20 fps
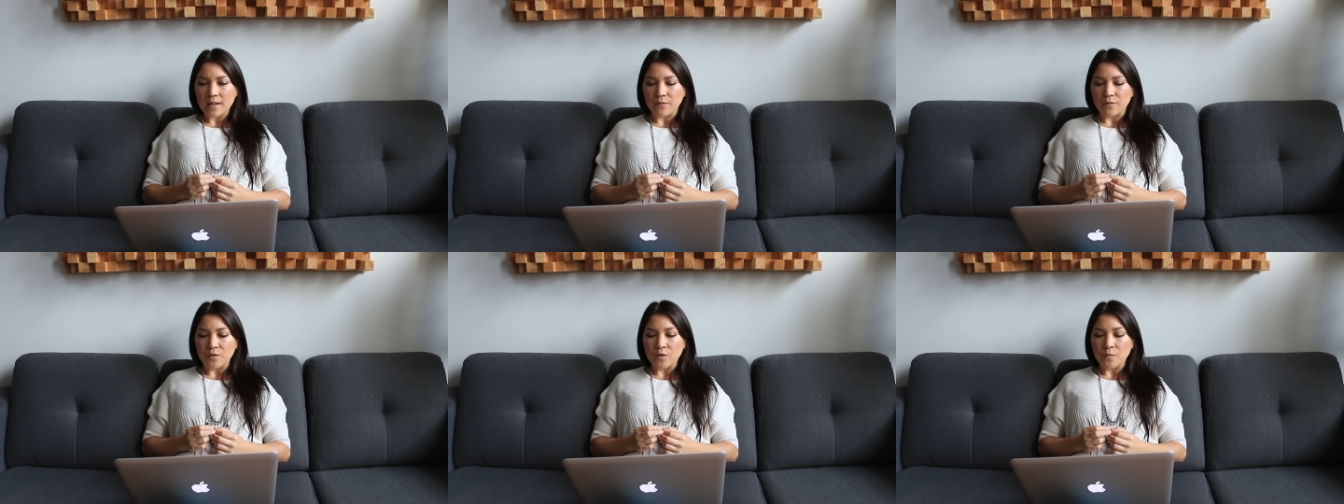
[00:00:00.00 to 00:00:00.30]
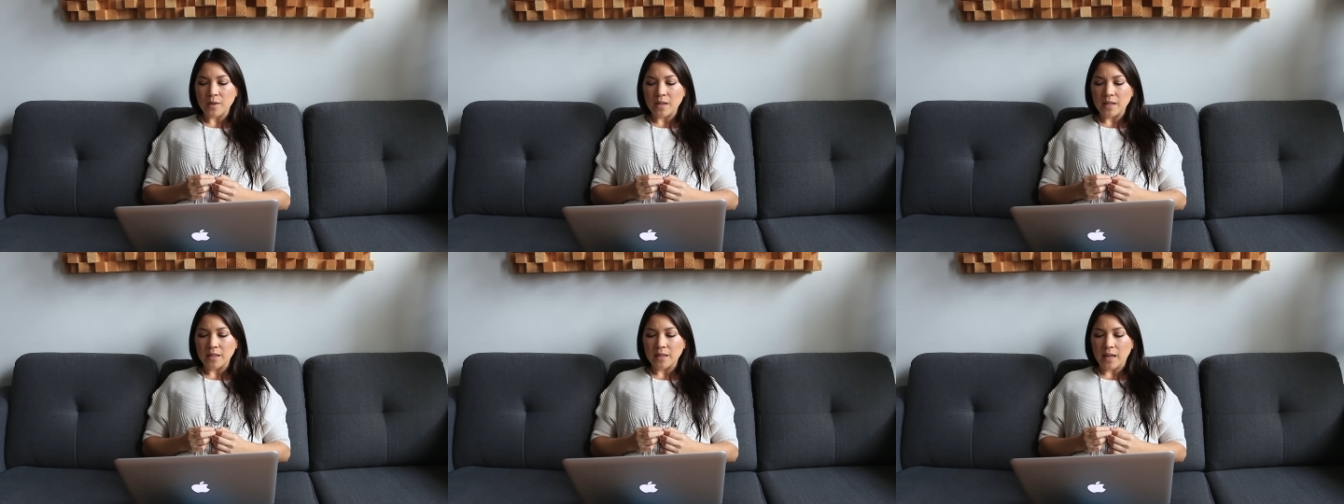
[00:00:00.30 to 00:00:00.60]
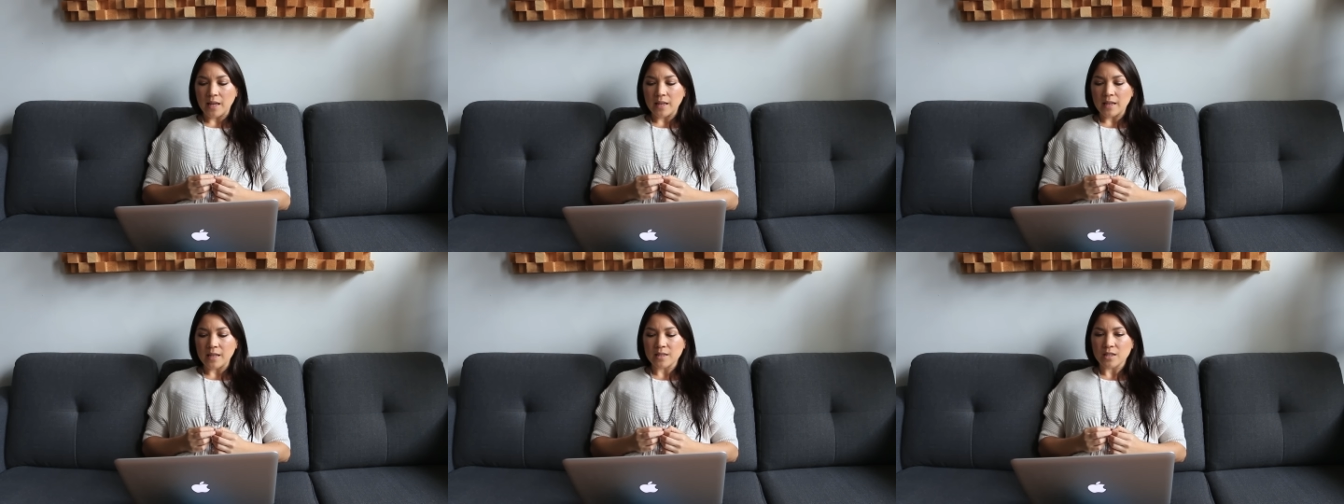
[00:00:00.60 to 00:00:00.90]
If you mean,
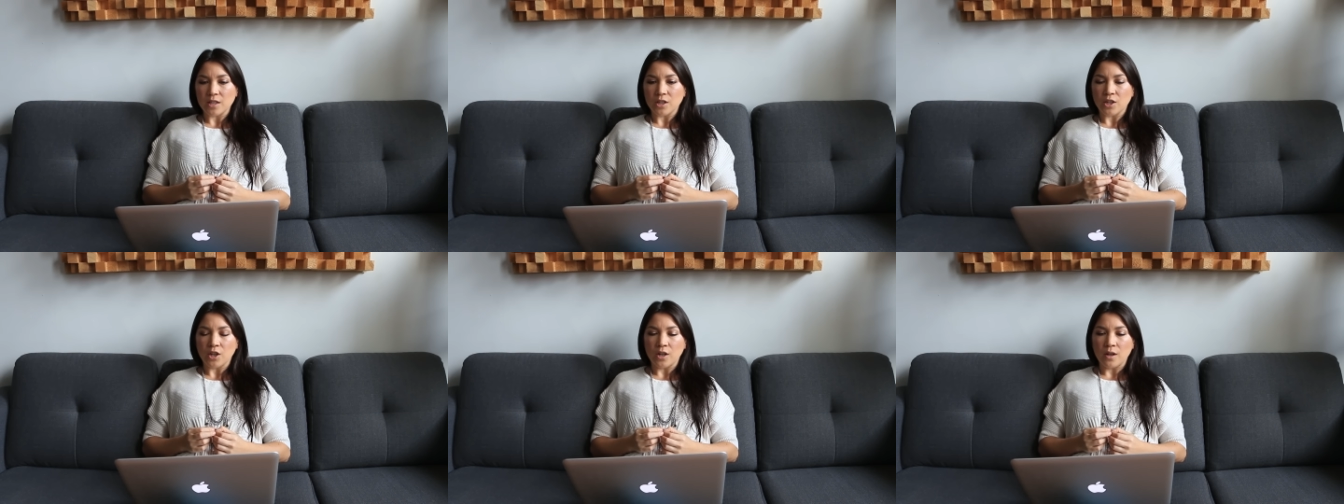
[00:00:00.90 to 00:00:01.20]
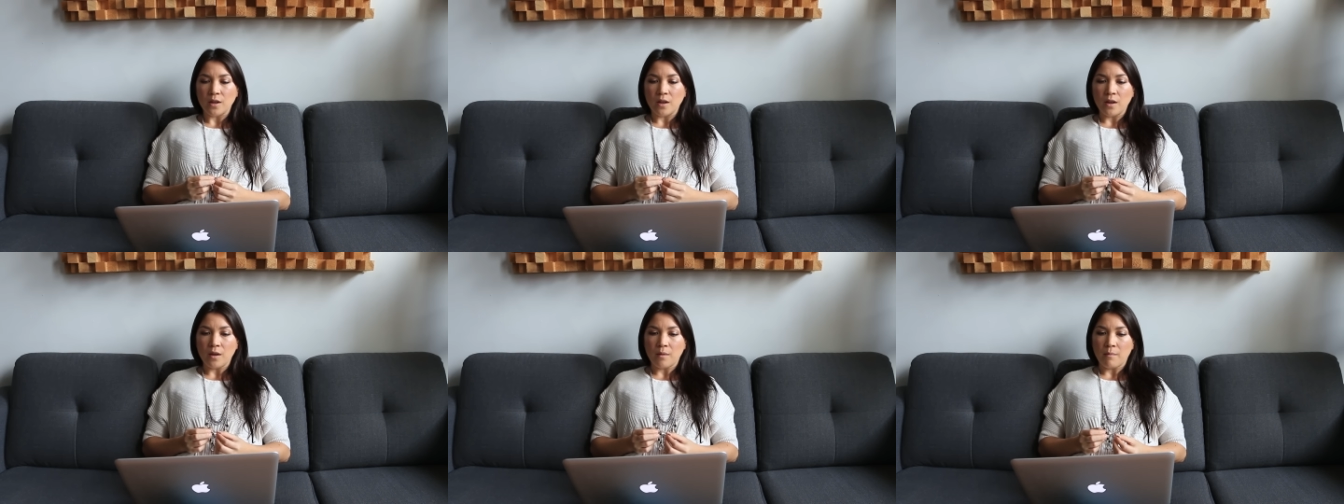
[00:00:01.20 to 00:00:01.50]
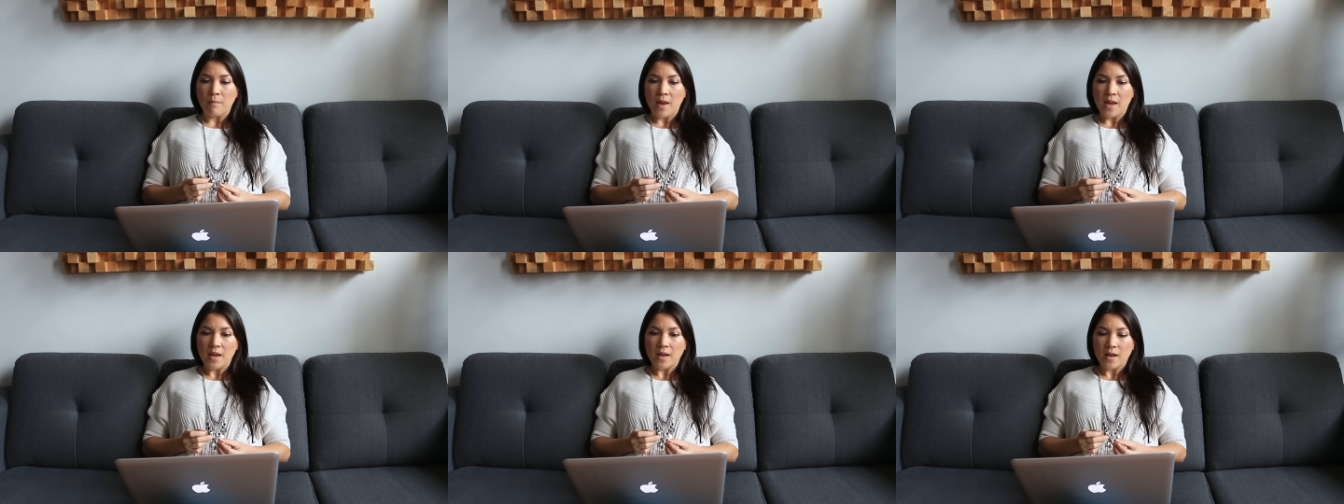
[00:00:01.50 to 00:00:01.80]
like, is it going to
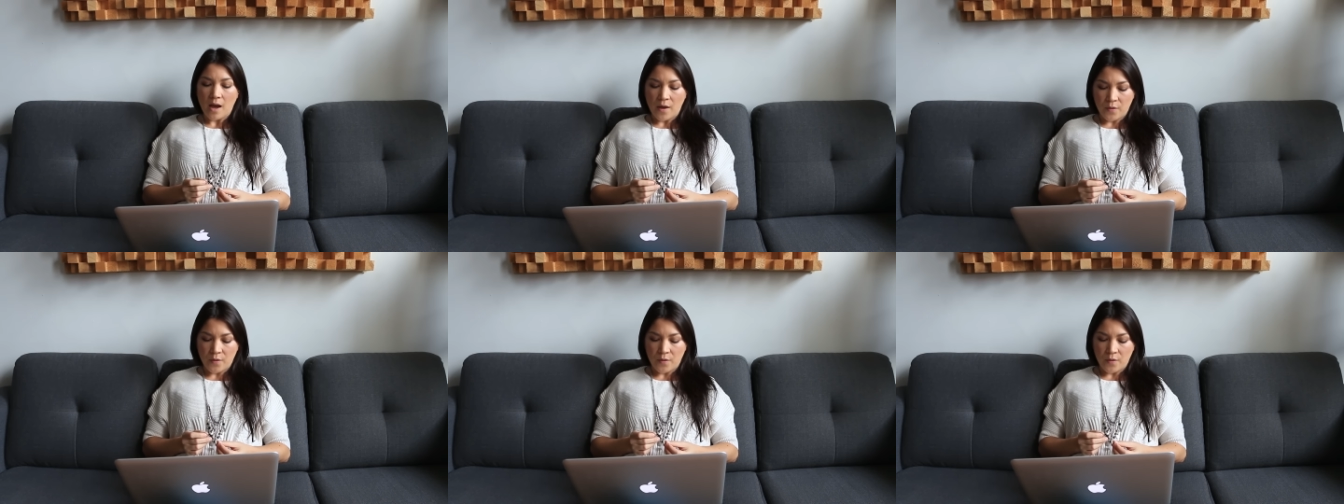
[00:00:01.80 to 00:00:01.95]
make